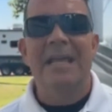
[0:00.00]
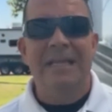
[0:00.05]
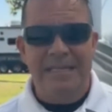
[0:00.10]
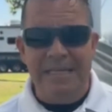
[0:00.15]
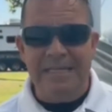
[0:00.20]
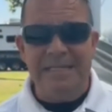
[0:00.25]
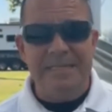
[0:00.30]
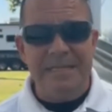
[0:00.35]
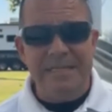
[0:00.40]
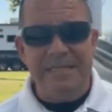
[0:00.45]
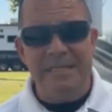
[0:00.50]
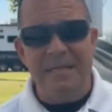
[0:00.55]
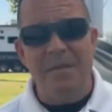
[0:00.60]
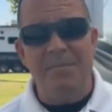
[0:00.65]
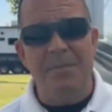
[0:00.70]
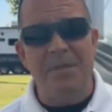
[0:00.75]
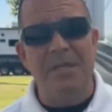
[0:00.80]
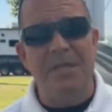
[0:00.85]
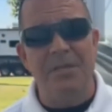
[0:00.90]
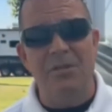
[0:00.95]
This is
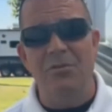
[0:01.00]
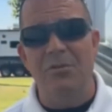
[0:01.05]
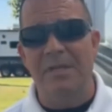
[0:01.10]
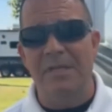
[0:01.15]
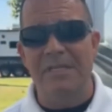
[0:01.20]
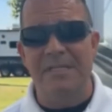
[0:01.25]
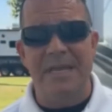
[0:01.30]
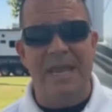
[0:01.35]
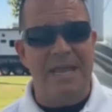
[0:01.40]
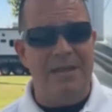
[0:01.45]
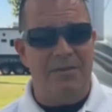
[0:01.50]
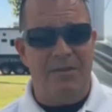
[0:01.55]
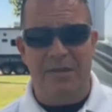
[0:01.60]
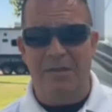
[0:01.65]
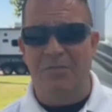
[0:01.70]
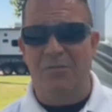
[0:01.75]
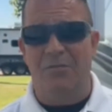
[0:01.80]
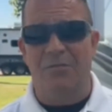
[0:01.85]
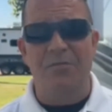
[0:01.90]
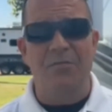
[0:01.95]
something that you can take
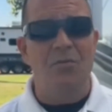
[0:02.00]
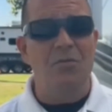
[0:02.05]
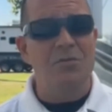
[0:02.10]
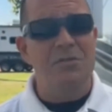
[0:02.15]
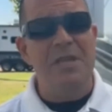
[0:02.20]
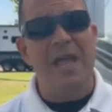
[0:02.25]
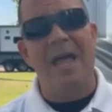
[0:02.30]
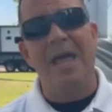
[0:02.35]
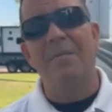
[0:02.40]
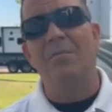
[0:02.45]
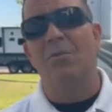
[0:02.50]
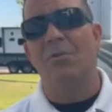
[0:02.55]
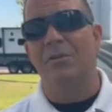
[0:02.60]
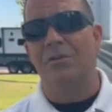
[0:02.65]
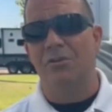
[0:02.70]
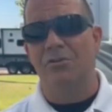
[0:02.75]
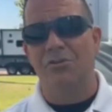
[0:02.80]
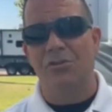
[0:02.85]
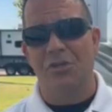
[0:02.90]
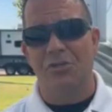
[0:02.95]
either full-time or
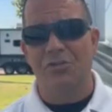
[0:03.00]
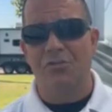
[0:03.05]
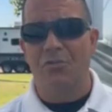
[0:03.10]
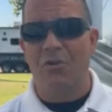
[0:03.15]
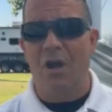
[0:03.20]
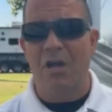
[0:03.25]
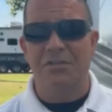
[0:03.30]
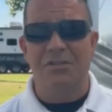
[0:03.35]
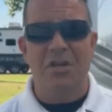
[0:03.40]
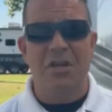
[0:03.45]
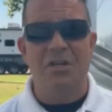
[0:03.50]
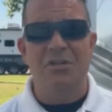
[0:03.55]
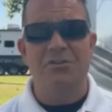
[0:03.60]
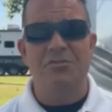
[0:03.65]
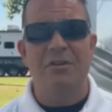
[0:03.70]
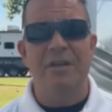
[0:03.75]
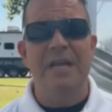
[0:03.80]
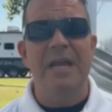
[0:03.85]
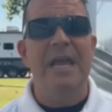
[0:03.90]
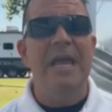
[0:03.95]
you're just
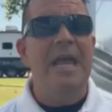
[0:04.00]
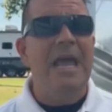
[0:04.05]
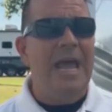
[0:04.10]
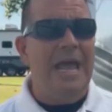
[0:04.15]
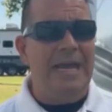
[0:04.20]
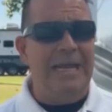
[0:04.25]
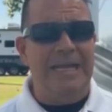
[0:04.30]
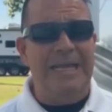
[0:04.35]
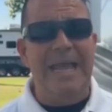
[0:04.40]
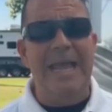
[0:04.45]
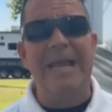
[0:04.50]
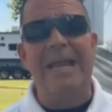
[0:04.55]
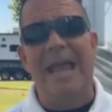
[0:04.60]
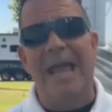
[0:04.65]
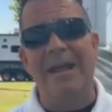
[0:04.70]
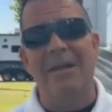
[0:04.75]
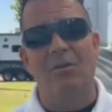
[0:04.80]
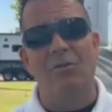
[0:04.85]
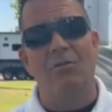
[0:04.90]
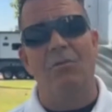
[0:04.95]
cross-country, and again,
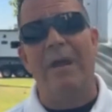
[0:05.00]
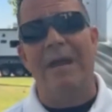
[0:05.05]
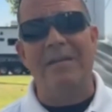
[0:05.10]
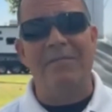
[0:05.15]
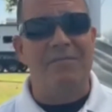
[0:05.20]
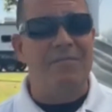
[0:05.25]
at a great